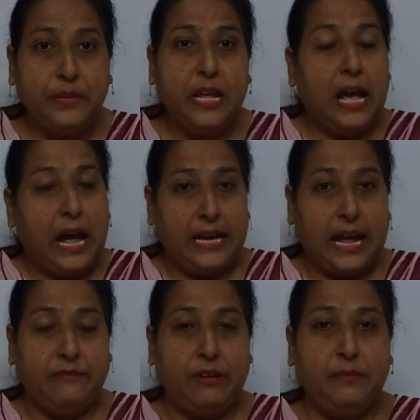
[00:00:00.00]
and
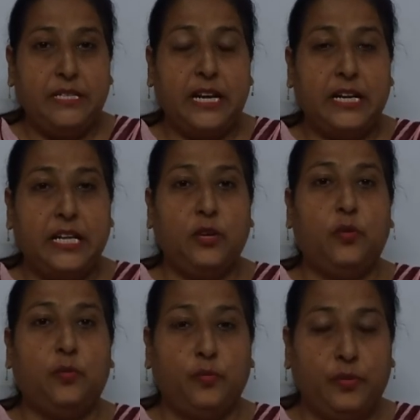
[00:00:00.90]
I will be sending
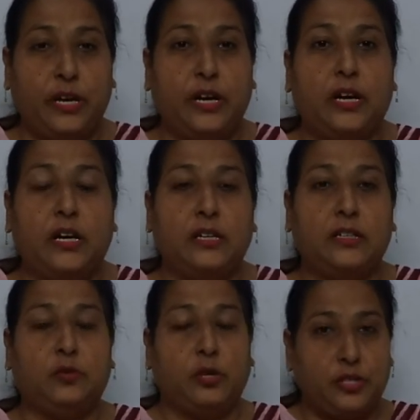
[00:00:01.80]
you
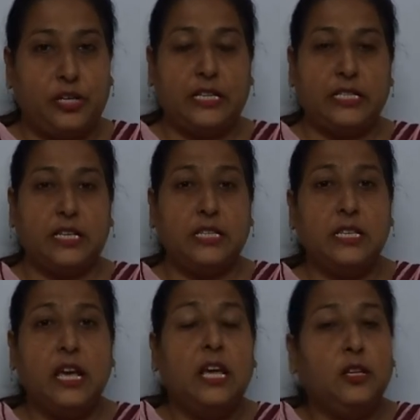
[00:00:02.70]
the question
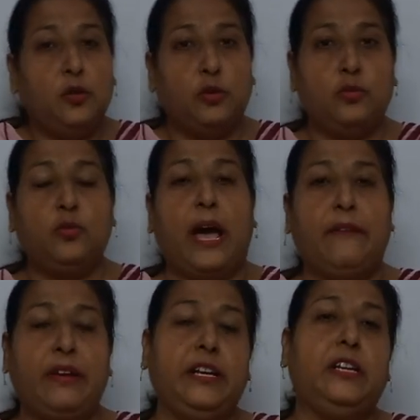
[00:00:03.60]
answers. Those who
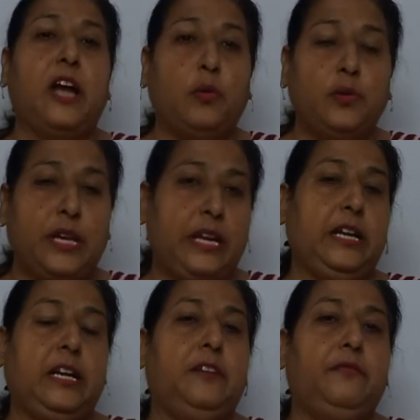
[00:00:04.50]
have any doubts, any
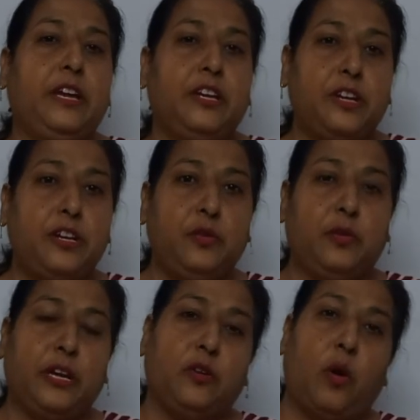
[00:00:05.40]
clarification, you
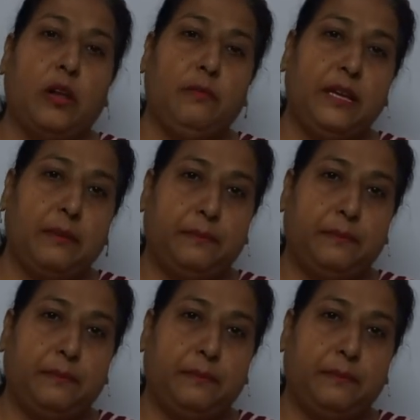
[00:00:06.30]
can call me up.